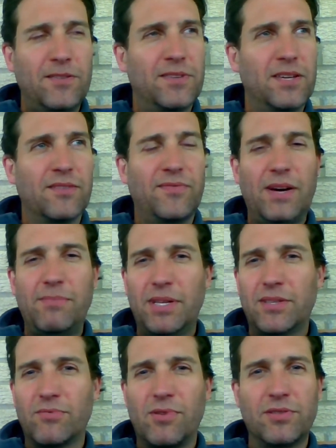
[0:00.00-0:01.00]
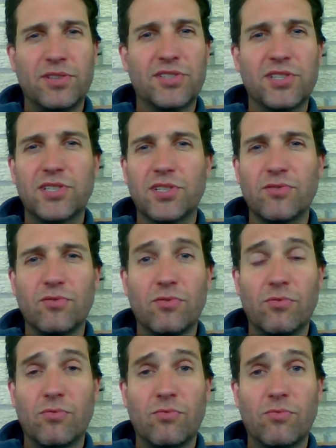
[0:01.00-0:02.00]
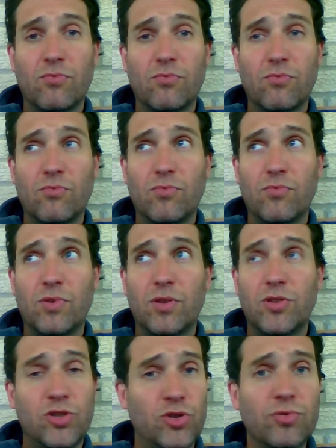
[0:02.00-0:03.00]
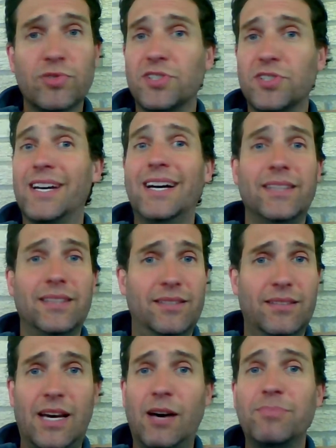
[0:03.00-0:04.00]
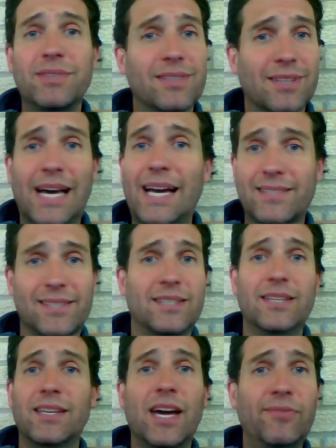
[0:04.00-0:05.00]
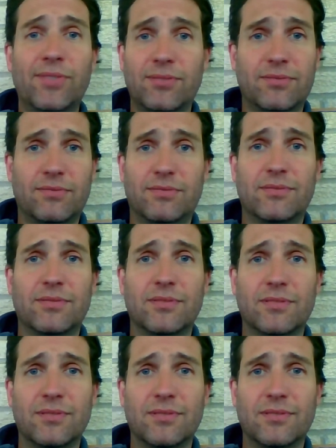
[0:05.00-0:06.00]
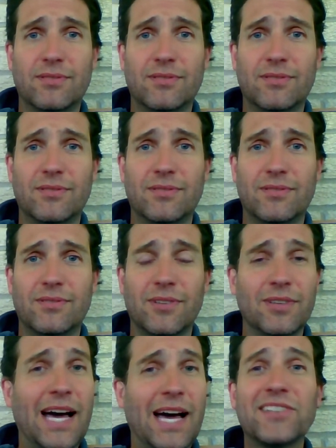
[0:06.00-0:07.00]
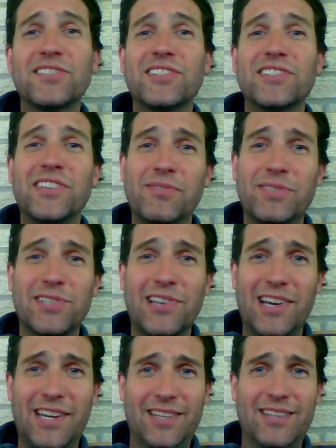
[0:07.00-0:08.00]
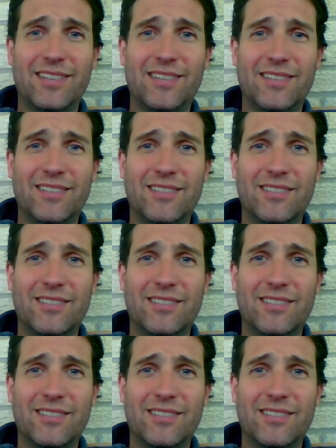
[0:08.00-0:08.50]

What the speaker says: and you think, if I make the wrong decision, Judah's done. I'll be the last king ever, the last in David's line.